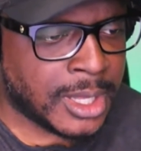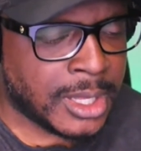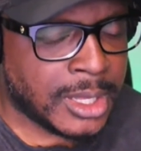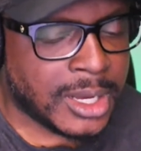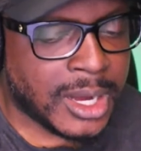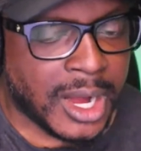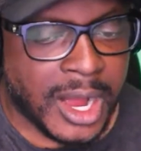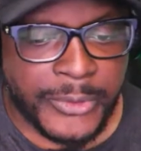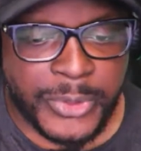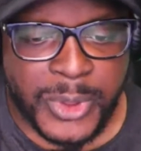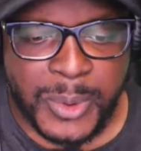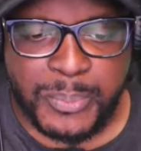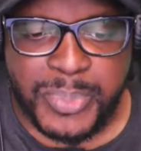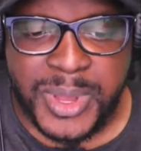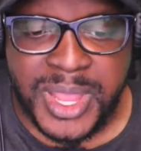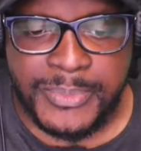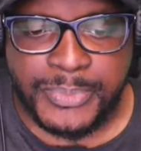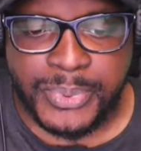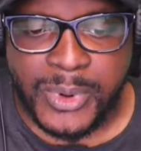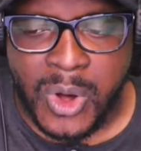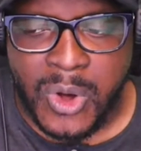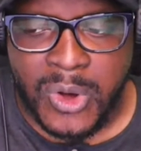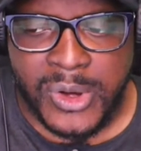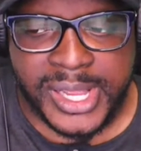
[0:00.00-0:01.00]
Other
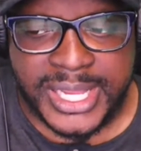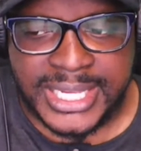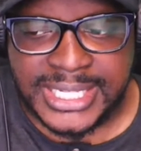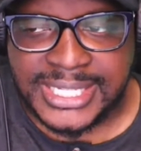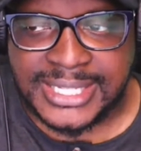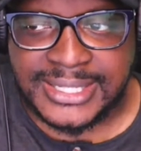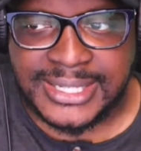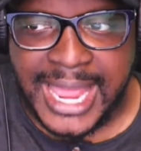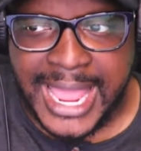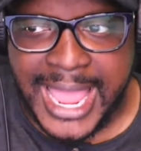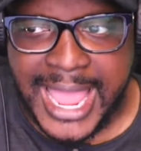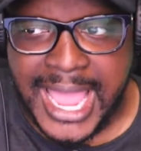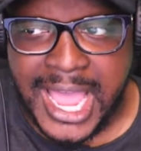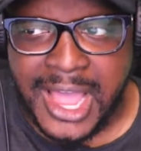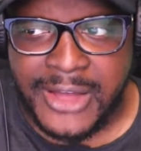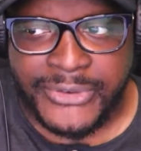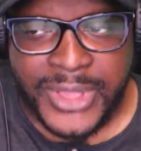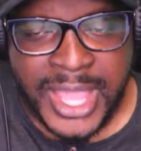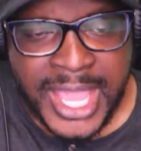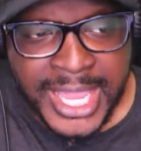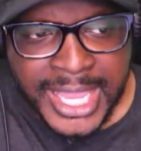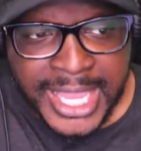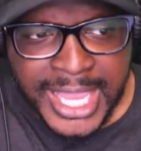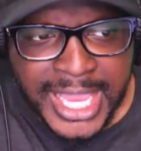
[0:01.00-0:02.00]
people on his
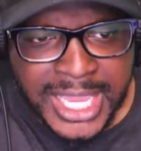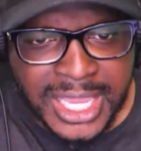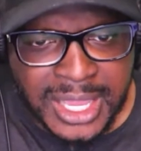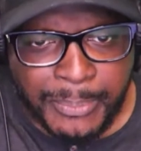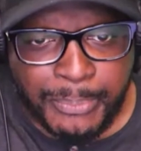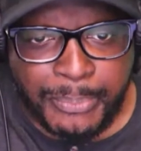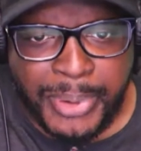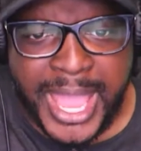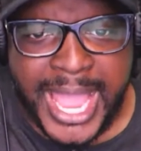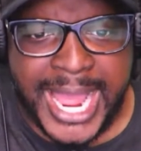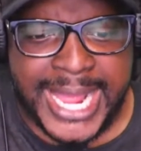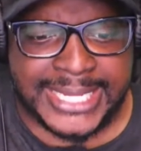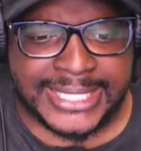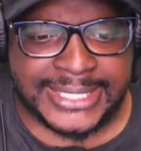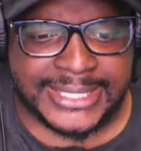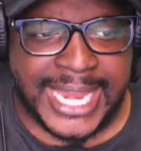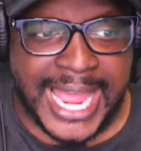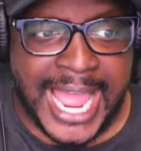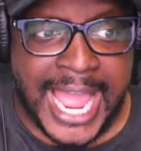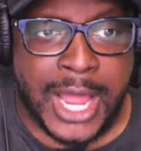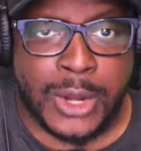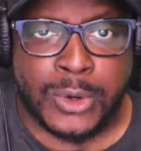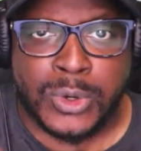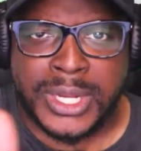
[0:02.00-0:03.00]
staff, he can pass
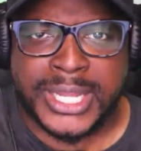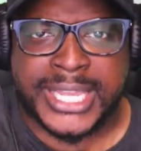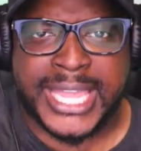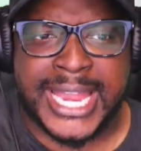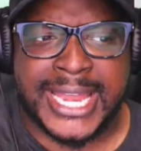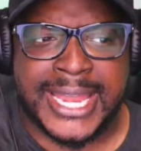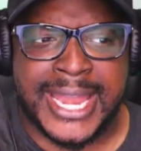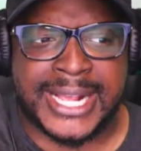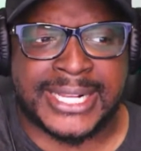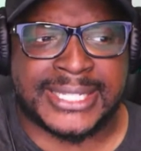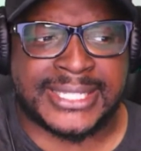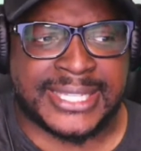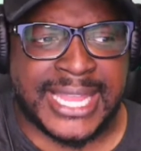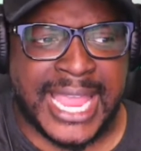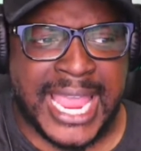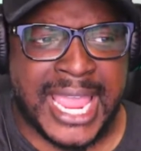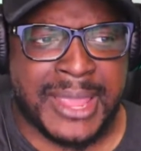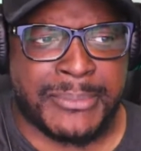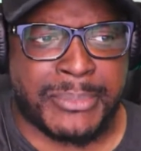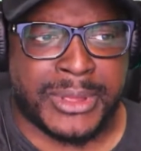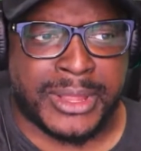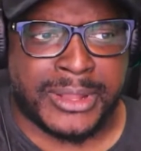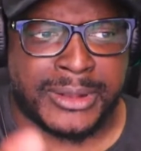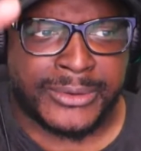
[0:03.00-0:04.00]
down. Look at Nick
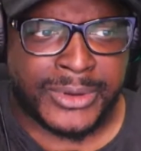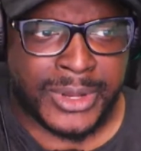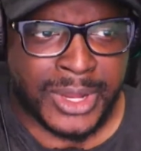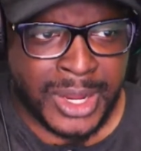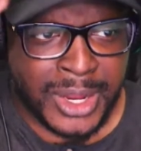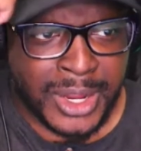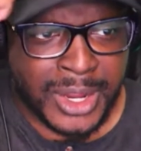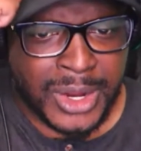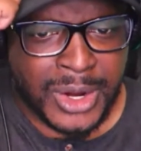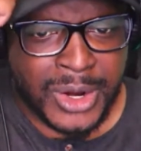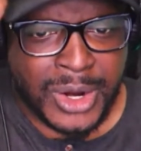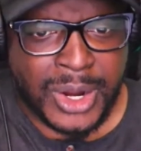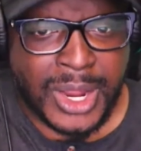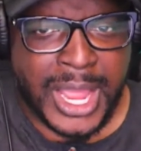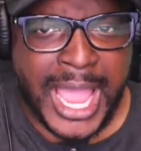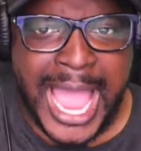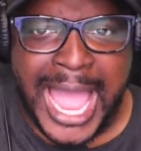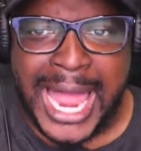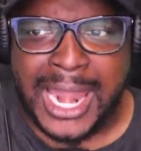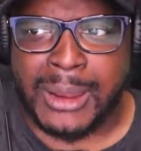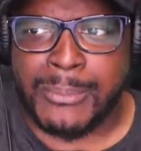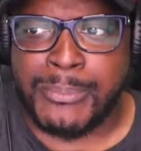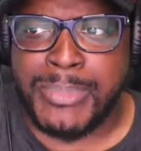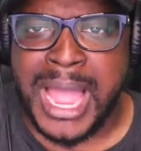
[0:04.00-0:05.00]
Saban.
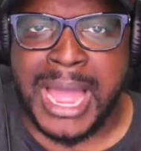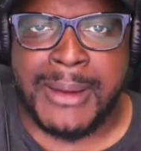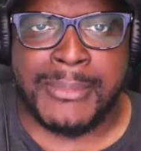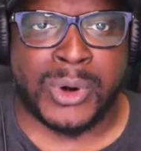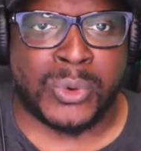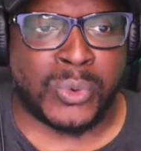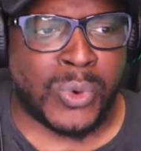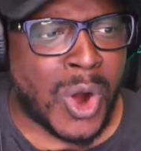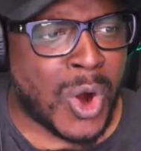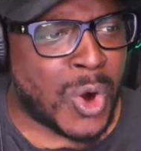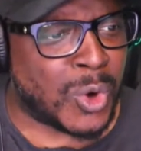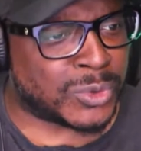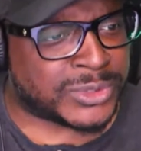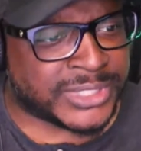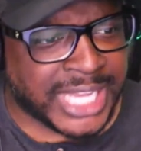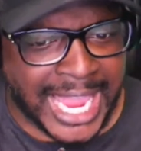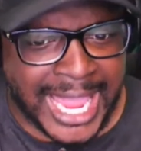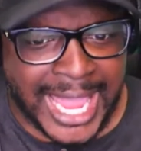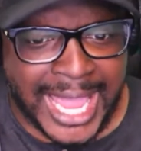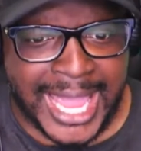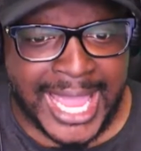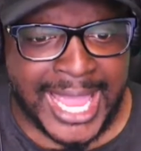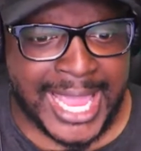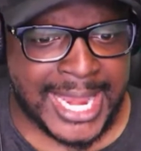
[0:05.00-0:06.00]
Alabama Roll
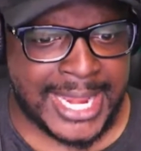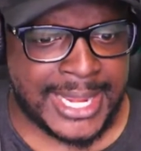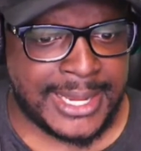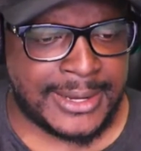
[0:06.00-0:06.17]
Tide.